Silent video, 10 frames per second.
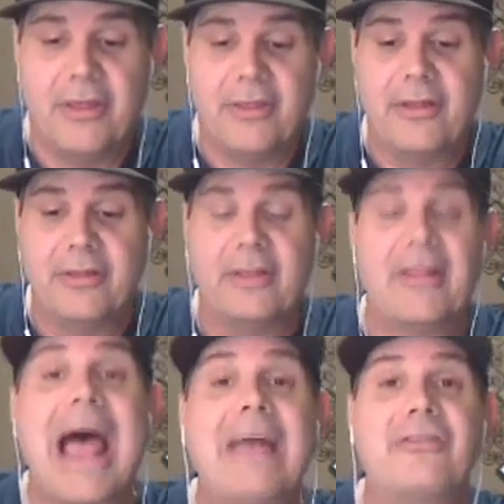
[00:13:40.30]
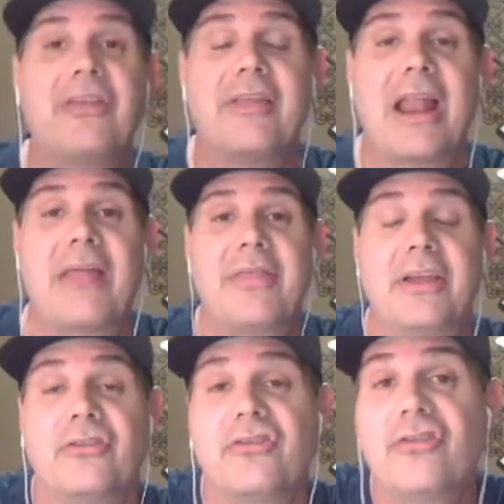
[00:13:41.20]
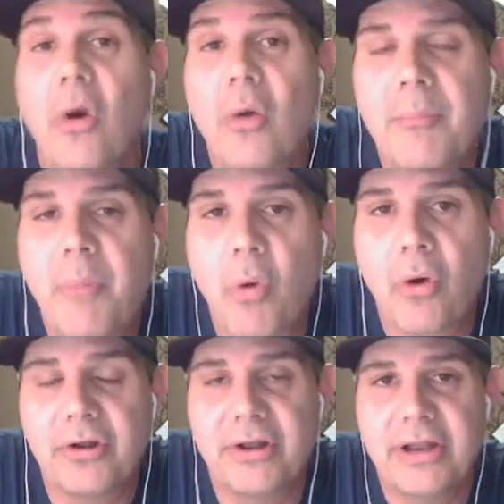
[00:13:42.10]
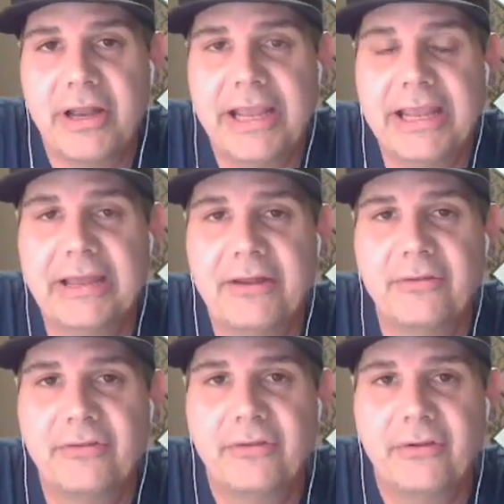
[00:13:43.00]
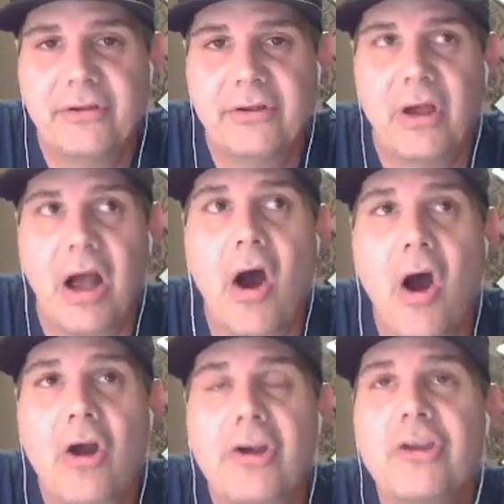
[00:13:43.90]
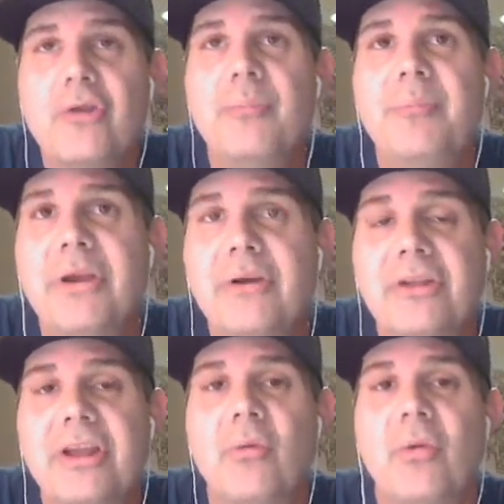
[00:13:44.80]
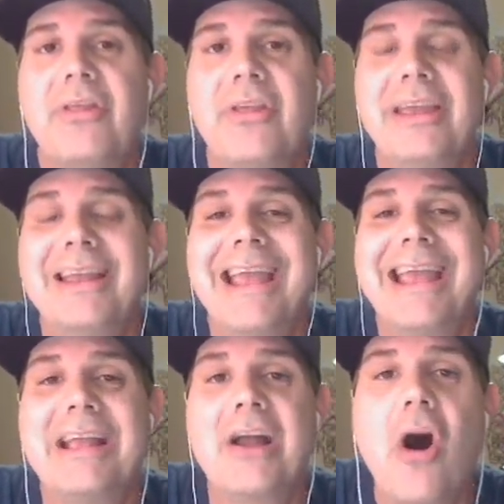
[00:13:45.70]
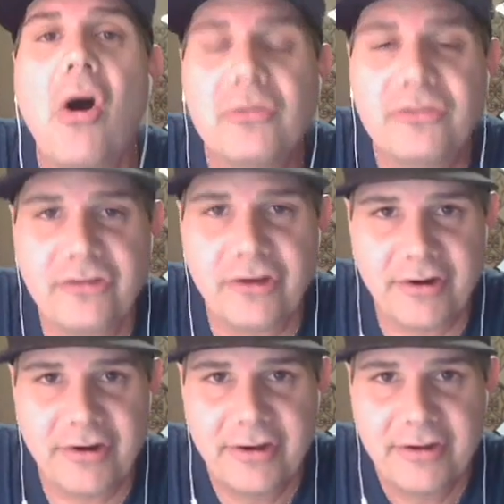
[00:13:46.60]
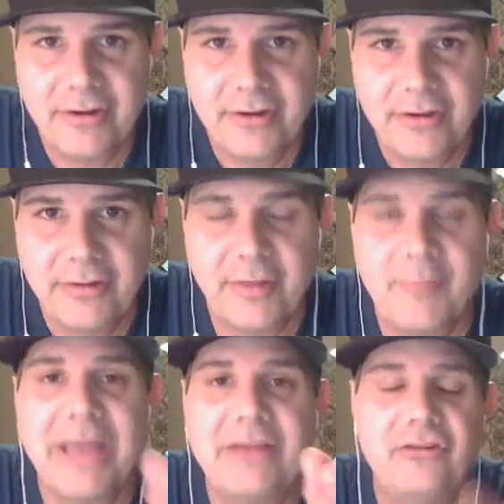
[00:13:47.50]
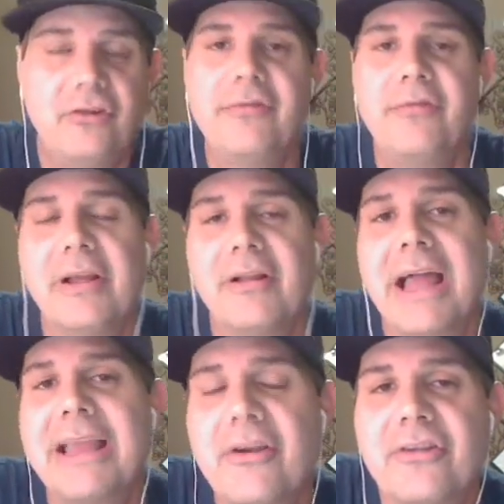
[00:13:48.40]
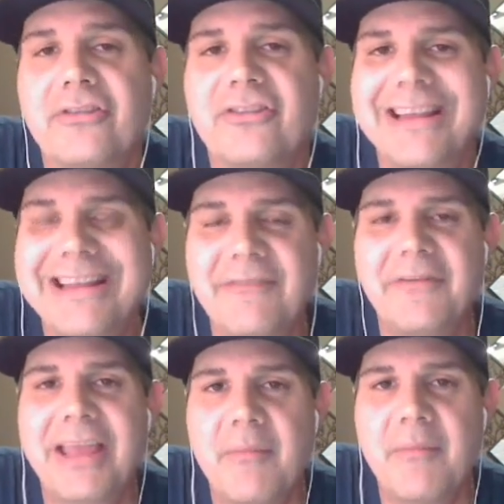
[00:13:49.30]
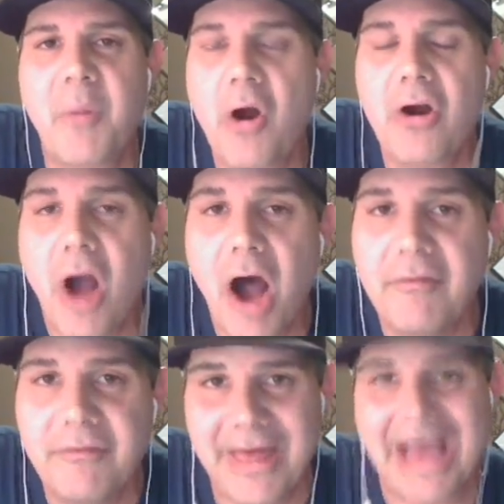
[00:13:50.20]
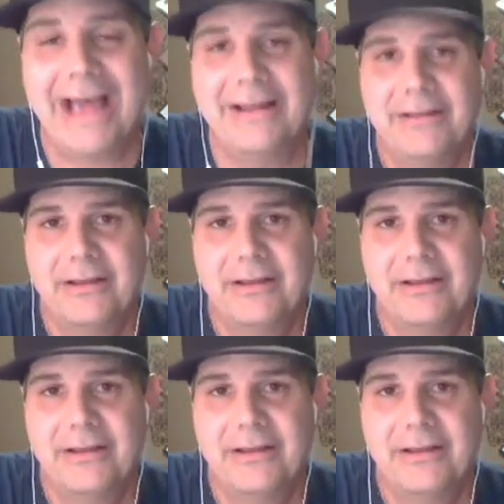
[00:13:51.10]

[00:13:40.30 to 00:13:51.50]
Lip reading: the last thing that I think is so important is, are you building within a culture that makes you feel like you're a significant part of that?